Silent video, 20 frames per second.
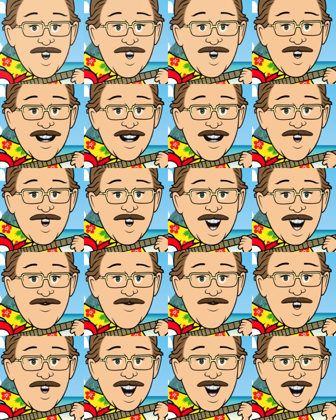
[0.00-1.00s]
sure to
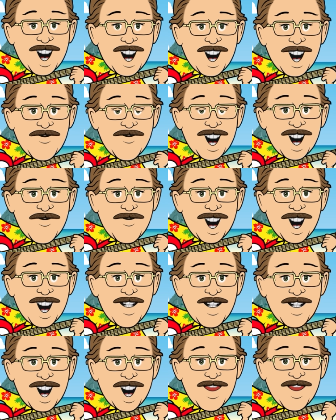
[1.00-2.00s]
subscribe and
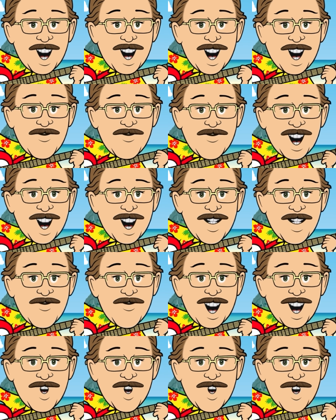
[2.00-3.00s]
press the like
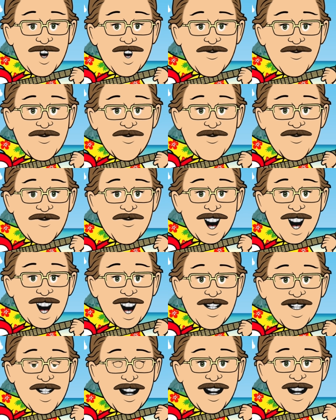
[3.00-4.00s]
button below.
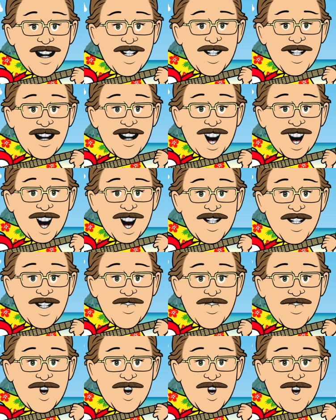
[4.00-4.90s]
It's easy and